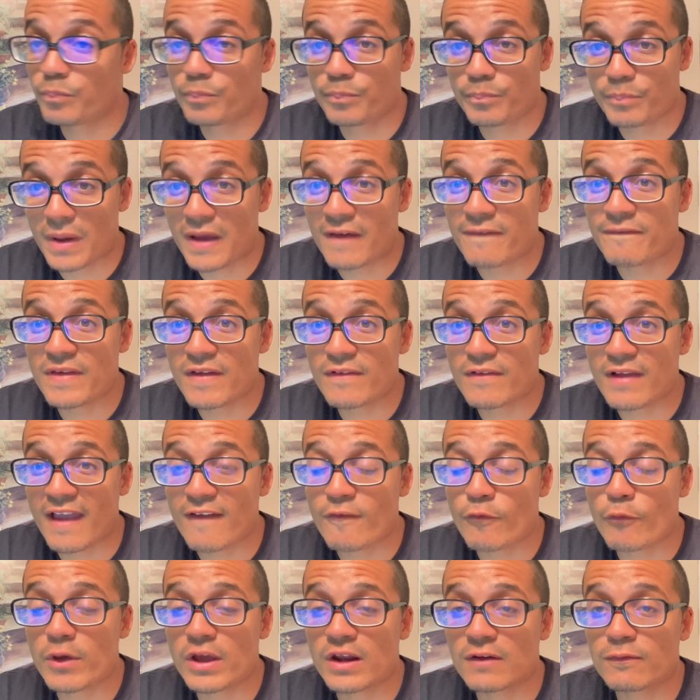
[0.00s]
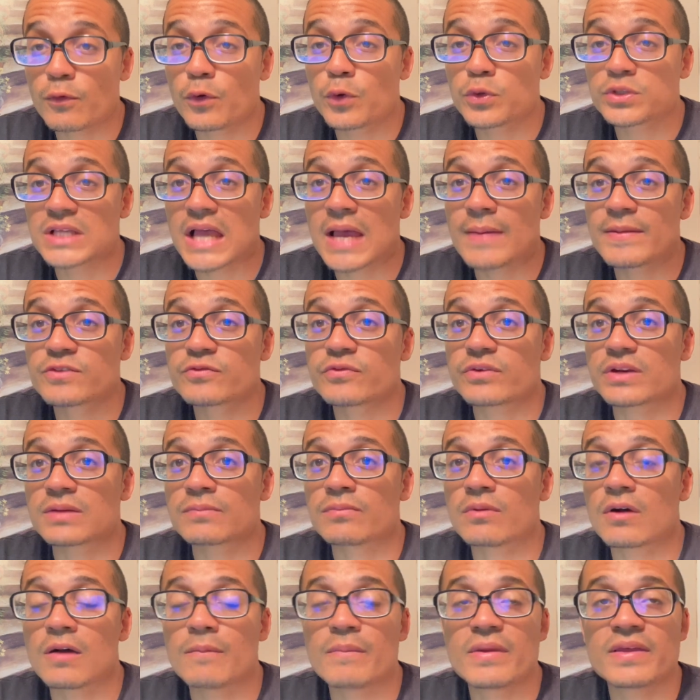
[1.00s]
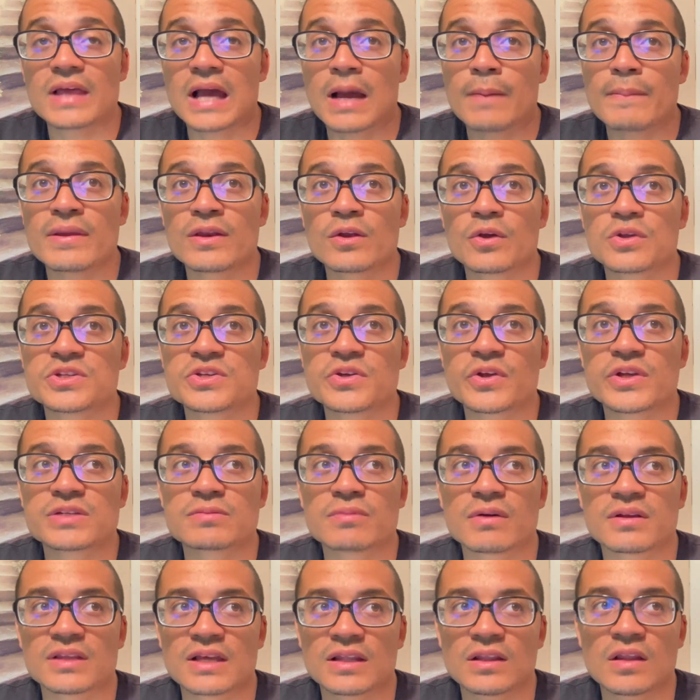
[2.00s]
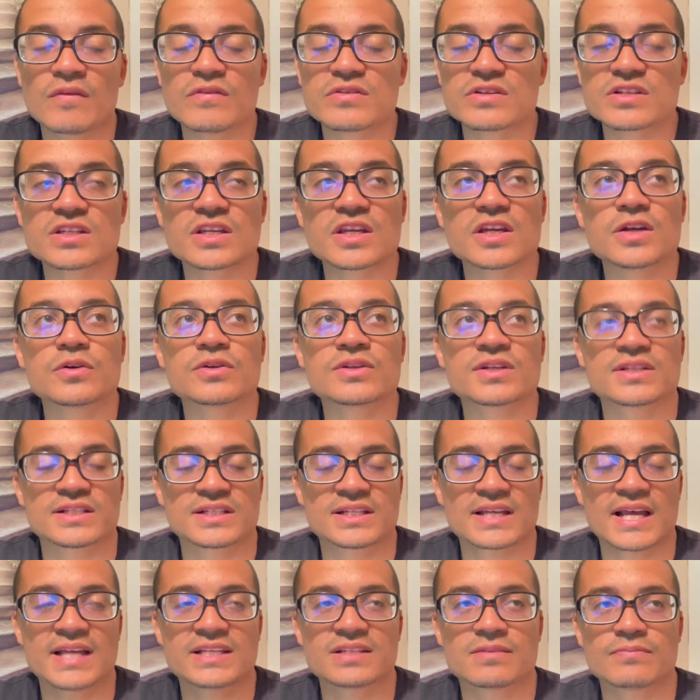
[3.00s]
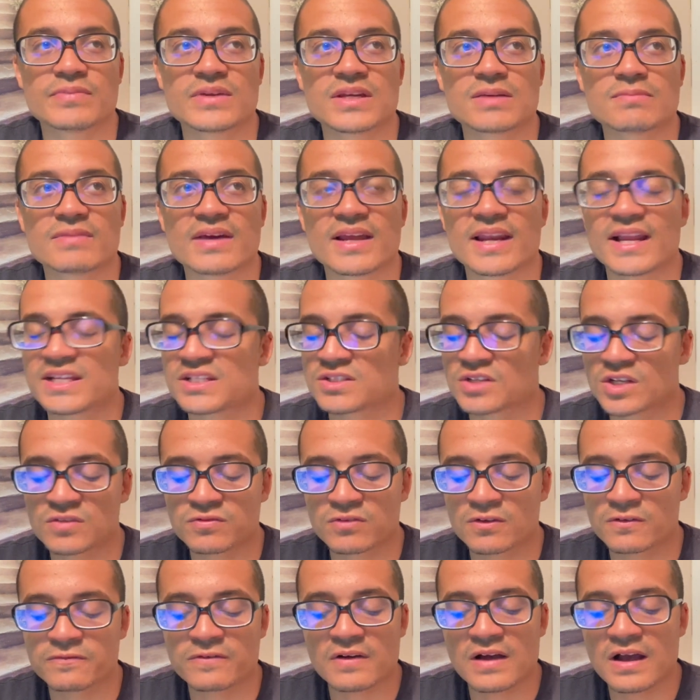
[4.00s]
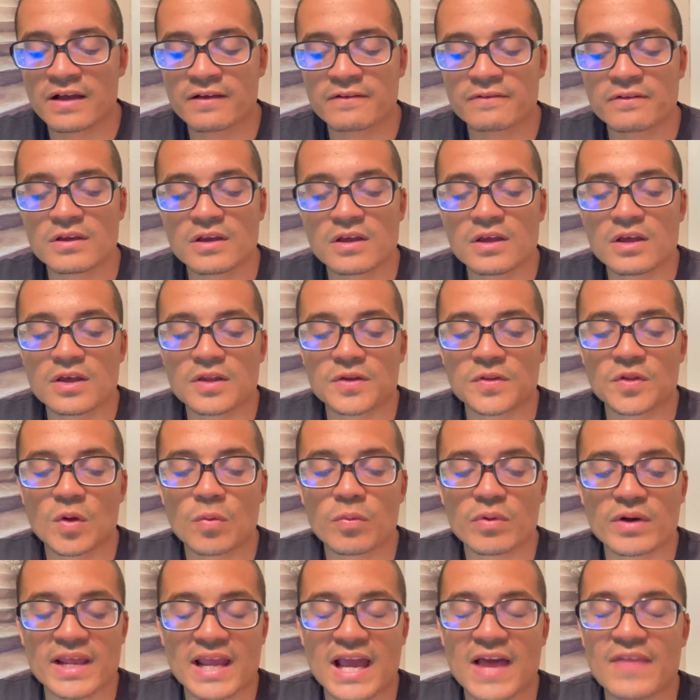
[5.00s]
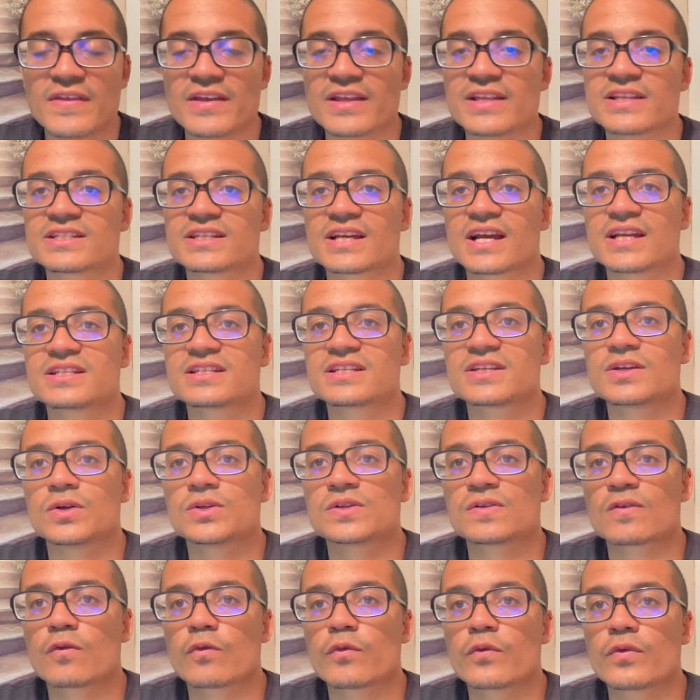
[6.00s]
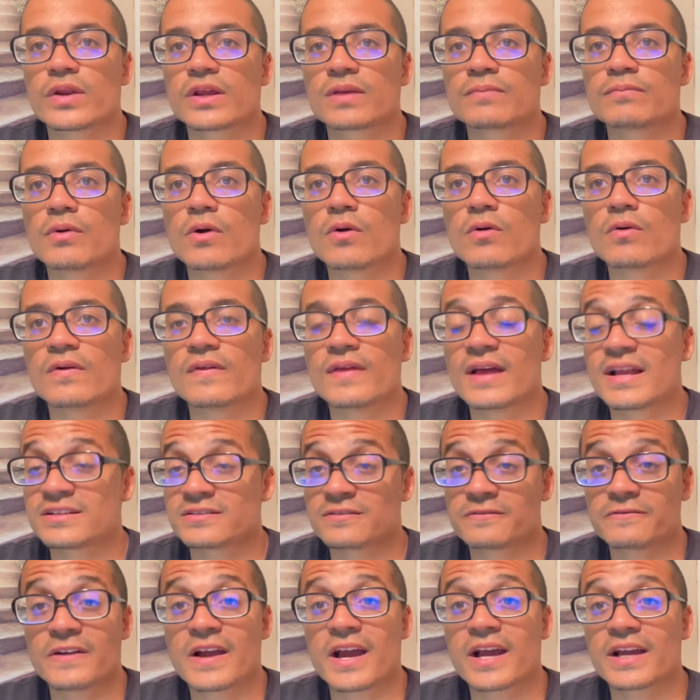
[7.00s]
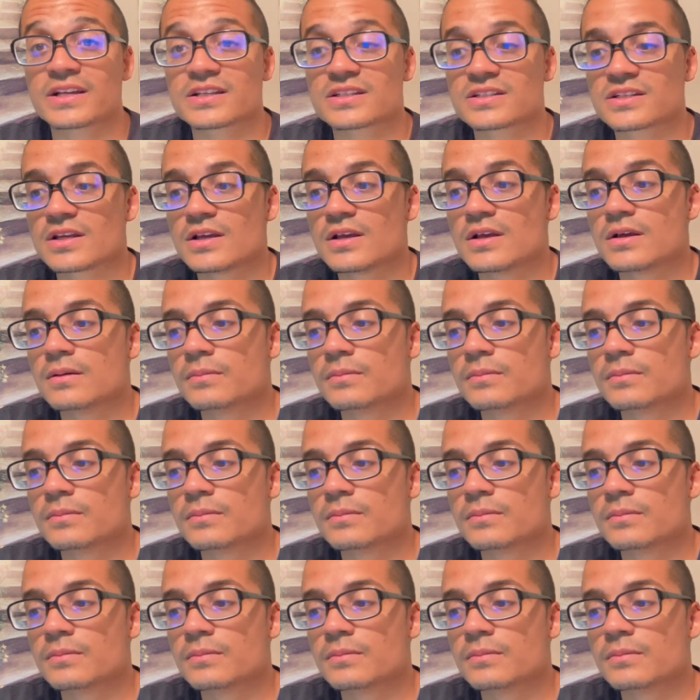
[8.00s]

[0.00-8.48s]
My favorite heavyweight of all time is Riddick Bowe. I made no secrets about that. I love his skills as a big man at 6'5". Nobody had the inside skills of Riddick Bowe, and that's the facts.